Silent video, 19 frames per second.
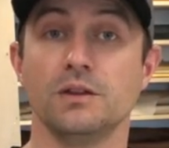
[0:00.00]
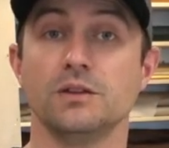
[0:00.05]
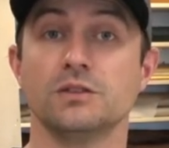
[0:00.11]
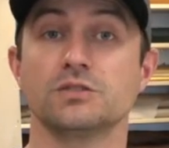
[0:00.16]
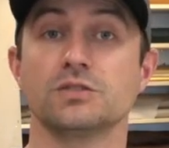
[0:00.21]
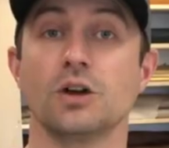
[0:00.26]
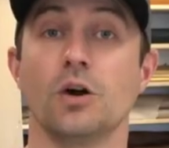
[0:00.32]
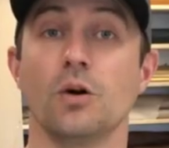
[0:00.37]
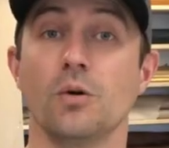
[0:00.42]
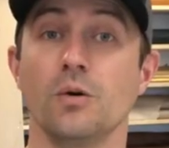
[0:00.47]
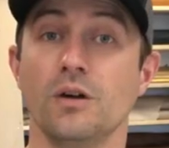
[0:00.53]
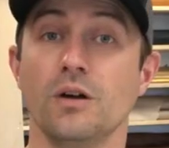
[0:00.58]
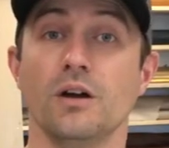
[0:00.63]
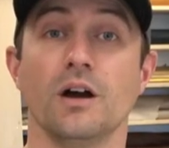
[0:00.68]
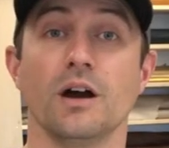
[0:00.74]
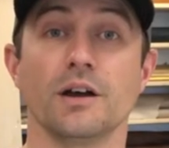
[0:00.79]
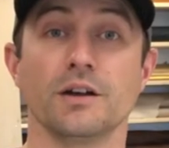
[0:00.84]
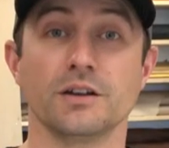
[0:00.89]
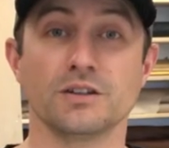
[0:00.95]
So
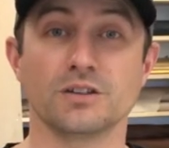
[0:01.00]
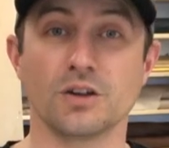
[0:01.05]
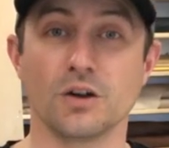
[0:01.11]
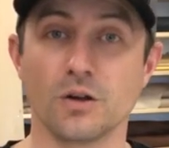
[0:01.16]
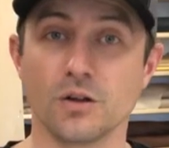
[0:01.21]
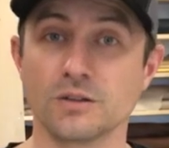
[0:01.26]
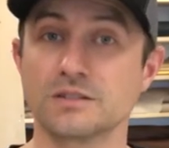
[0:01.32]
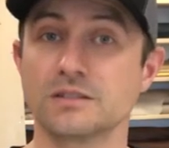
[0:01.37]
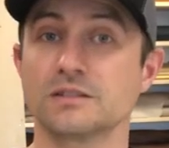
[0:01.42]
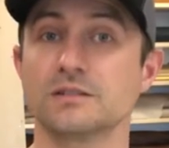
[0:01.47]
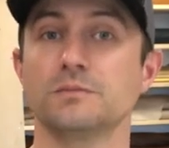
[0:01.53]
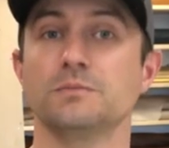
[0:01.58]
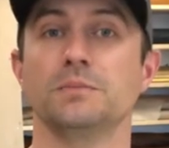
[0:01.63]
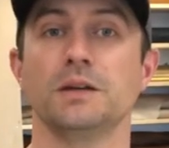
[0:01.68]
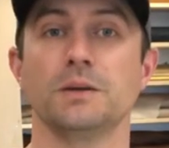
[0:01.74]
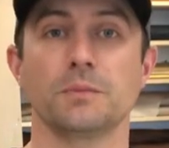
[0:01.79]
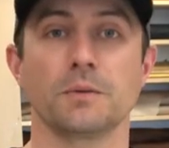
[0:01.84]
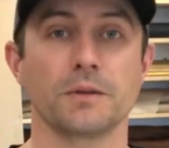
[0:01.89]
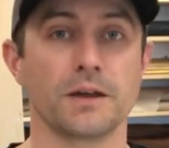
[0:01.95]
on adults,
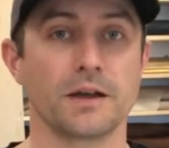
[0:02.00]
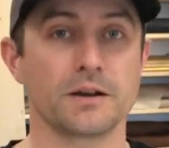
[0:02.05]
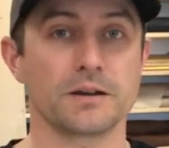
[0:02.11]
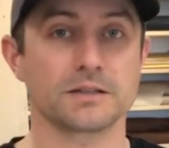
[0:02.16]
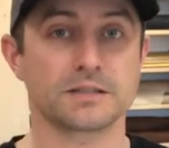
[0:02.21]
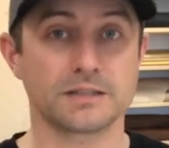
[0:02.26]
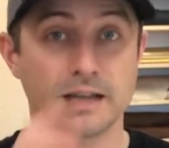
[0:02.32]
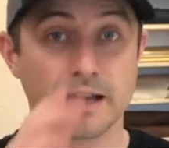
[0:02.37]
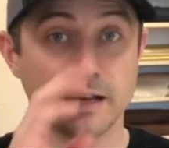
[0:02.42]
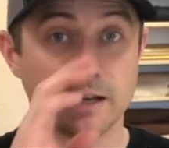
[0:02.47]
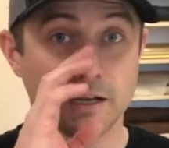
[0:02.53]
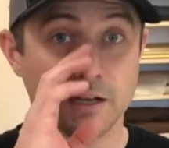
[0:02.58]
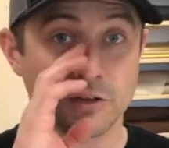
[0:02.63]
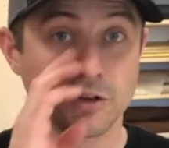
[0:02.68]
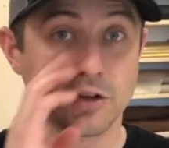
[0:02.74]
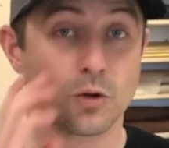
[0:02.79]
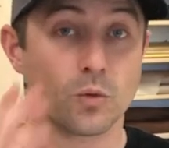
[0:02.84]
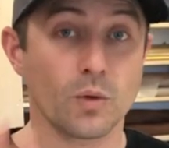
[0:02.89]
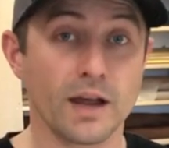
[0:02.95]
people that are steady in
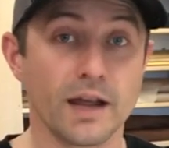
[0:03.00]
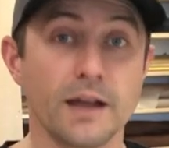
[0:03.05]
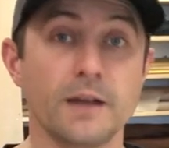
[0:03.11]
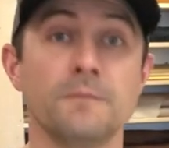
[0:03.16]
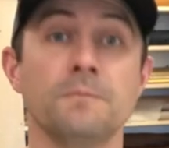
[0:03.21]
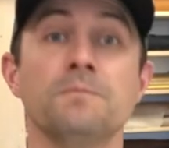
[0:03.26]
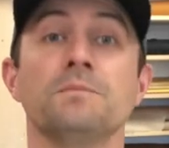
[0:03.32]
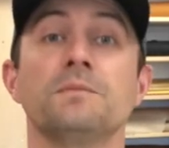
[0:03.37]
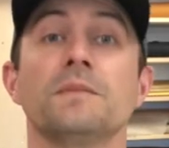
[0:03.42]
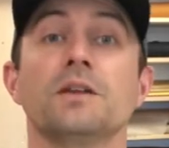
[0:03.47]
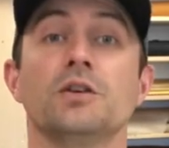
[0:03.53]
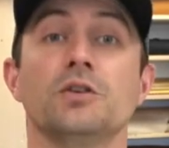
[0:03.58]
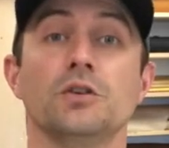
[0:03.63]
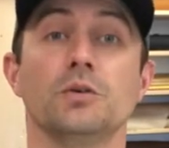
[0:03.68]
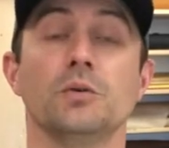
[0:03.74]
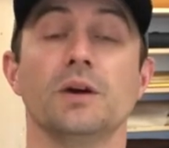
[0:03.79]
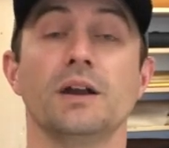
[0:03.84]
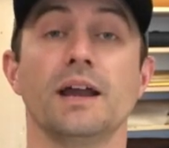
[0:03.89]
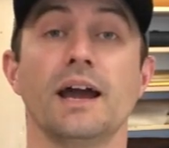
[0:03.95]
their weight,
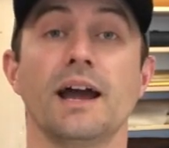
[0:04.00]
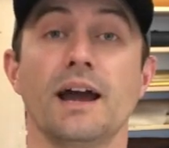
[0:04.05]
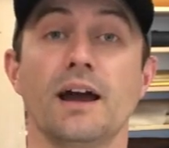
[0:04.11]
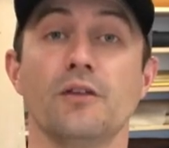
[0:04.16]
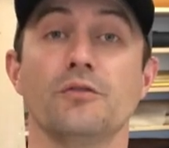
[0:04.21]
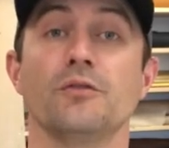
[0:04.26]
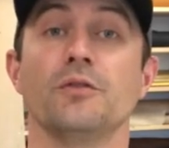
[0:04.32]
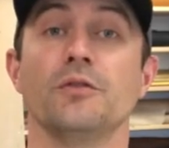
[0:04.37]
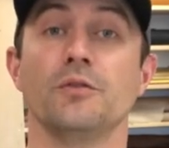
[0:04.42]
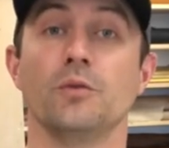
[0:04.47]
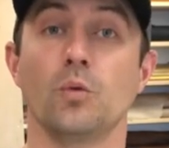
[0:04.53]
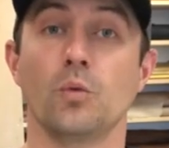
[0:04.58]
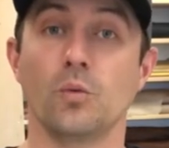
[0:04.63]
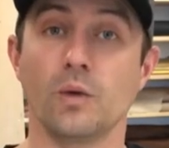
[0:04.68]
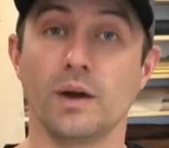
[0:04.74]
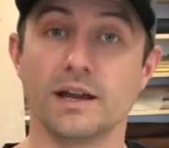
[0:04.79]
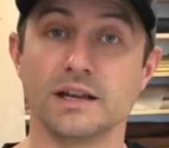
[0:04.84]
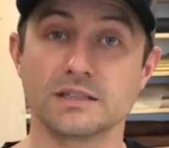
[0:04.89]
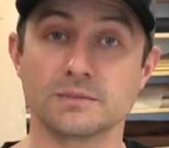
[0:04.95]
you would have
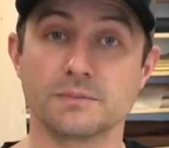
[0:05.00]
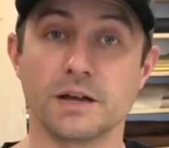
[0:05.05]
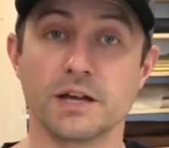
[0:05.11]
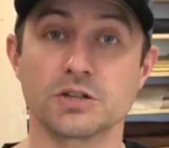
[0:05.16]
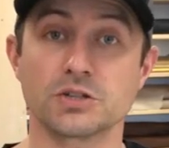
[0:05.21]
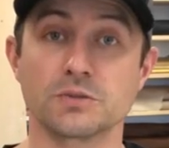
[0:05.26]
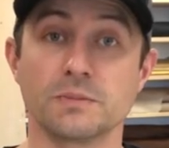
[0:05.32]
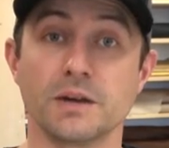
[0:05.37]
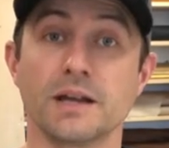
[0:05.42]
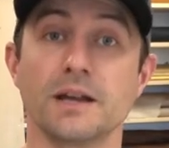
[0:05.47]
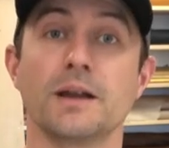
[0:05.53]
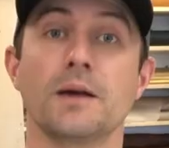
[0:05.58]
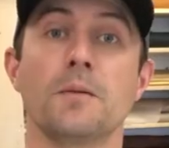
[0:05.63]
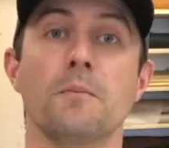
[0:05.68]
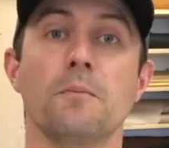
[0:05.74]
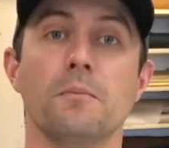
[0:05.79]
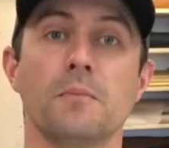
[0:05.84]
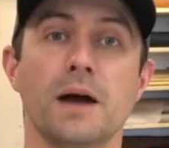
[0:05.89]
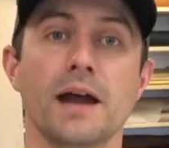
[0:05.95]
waist measurement
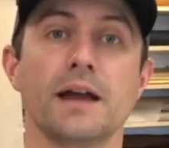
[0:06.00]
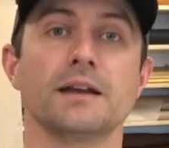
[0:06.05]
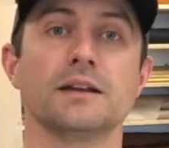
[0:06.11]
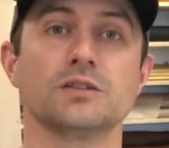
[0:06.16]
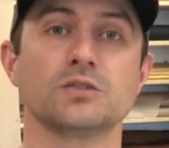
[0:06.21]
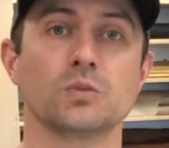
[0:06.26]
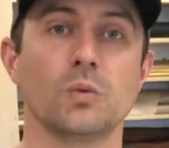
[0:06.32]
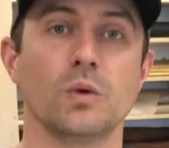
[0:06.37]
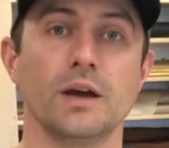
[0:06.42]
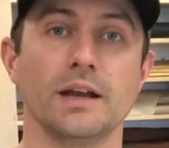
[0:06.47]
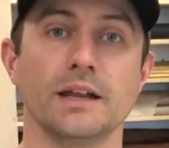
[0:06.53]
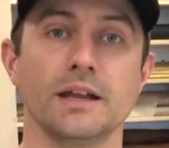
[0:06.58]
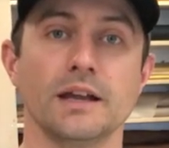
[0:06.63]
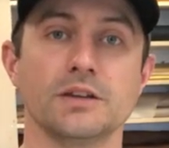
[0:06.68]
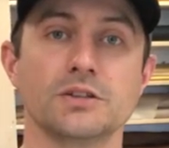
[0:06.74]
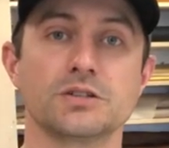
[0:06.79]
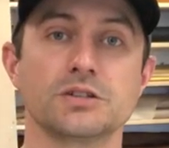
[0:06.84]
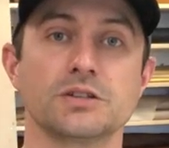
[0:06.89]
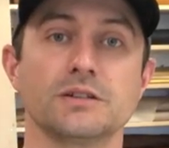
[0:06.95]
minus 1
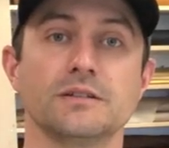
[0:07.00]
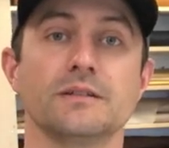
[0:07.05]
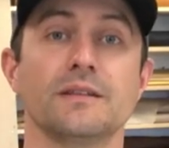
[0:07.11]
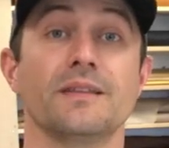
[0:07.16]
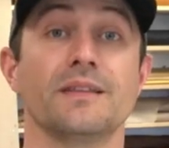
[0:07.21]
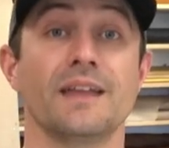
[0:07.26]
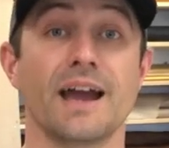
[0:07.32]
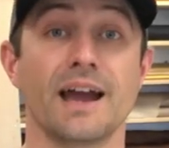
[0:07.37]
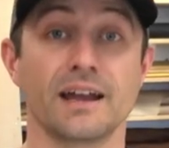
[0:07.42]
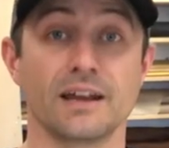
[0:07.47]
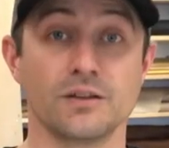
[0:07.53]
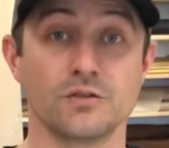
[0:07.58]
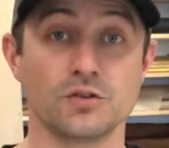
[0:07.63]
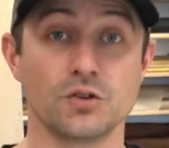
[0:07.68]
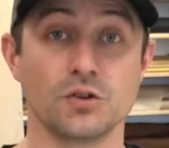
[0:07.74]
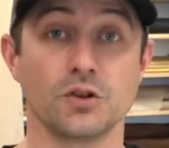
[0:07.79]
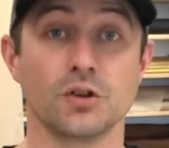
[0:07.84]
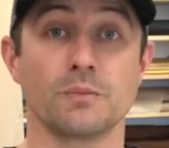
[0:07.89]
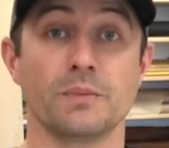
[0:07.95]
inch. That gives
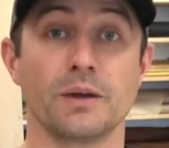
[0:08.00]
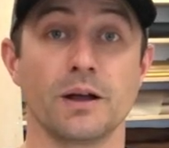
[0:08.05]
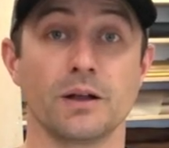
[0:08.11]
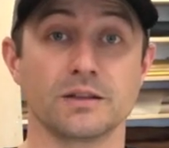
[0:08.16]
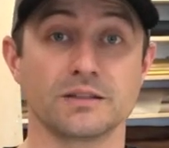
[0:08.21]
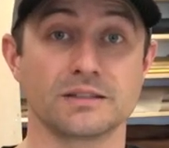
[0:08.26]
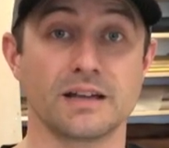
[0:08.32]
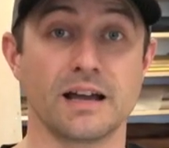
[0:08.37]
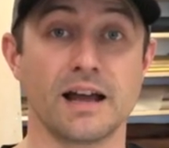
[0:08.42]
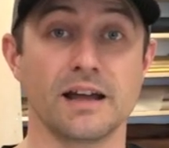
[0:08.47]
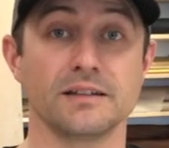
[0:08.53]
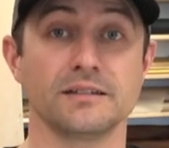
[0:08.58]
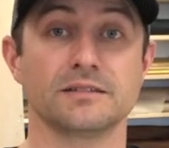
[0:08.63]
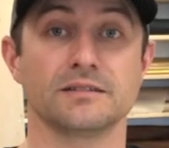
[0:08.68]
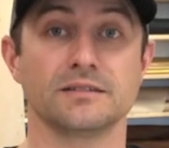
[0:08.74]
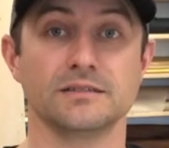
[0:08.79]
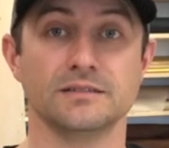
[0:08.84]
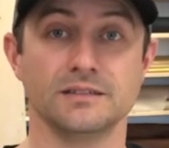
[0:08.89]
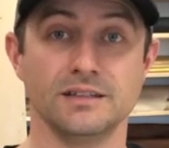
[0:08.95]
you your belt
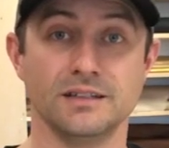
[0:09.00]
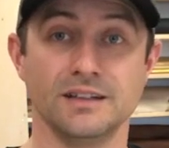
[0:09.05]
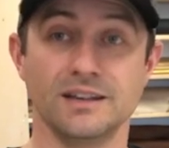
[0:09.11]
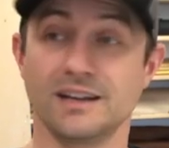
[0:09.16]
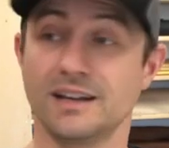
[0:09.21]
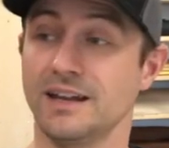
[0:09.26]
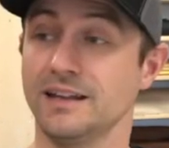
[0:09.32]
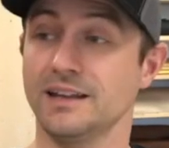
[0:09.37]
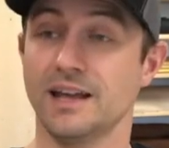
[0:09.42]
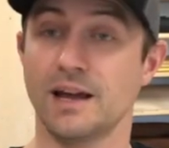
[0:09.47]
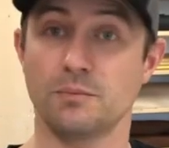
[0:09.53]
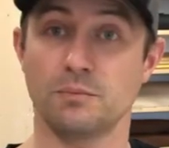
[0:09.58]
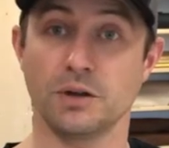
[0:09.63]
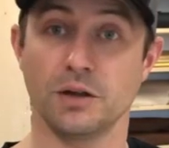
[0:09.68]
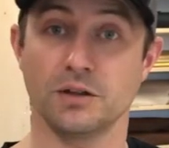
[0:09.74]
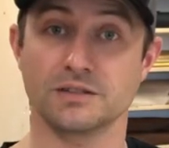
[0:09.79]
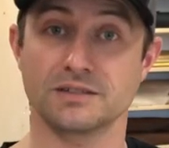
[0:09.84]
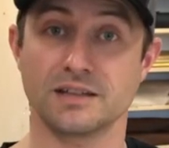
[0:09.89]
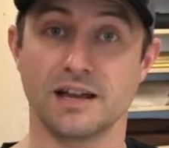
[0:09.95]
size. Again, that
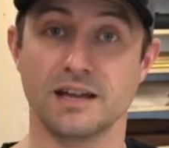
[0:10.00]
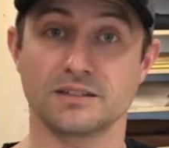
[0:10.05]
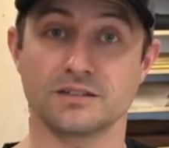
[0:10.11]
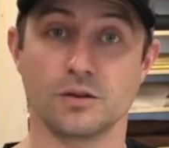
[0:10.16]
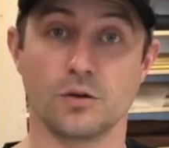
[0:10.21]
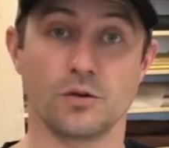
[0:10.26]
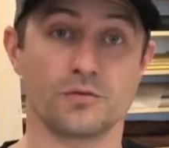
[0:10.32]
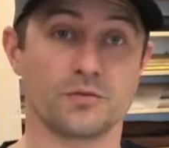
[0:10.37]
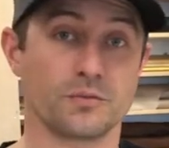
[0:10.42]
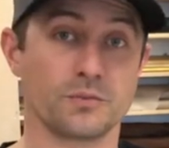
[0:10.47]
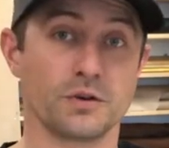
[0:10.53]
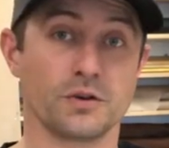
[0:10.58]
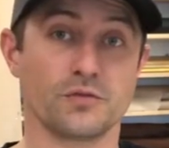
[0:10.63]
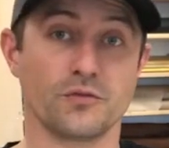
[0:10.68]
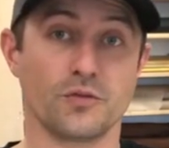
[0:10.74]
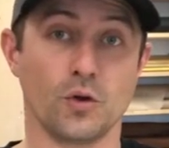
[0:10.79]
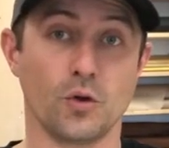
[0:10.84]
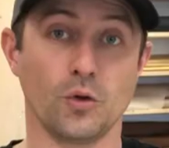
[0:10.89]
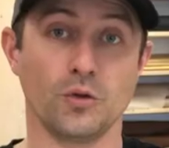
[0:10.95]
belt size going from your
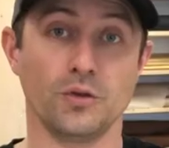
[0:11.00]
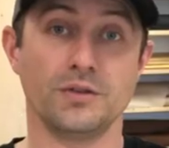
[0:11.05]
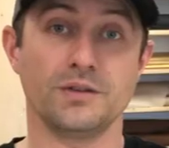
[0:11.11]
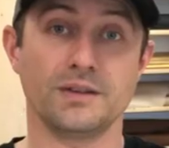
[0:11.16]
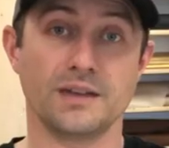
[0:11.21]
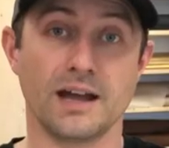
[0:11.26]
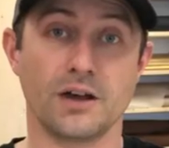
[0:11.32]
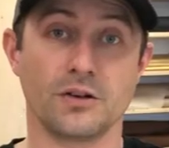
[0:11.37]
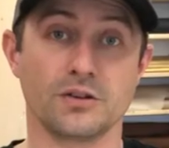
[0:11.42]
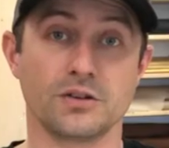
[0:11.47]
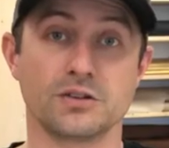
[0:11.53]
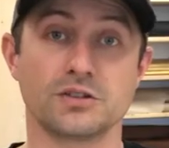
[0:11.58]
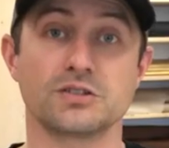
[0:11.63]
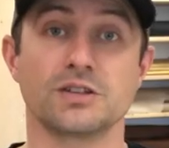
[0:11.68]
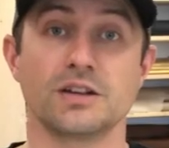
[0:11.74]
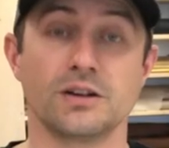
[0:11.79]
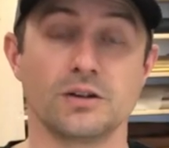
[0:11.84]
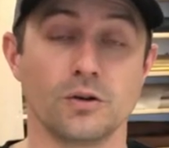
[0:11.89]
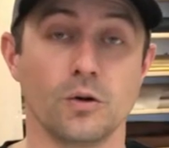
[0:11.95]
fold down to your
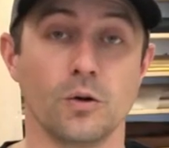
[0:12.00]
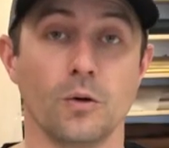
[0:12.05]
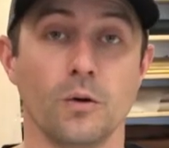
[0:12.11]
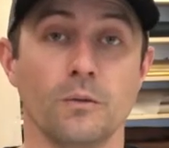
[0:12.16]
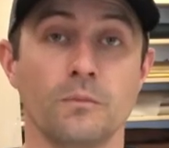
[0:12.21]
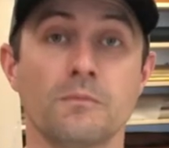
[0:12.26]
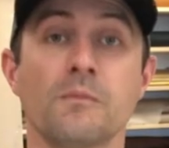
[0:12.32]
center hole.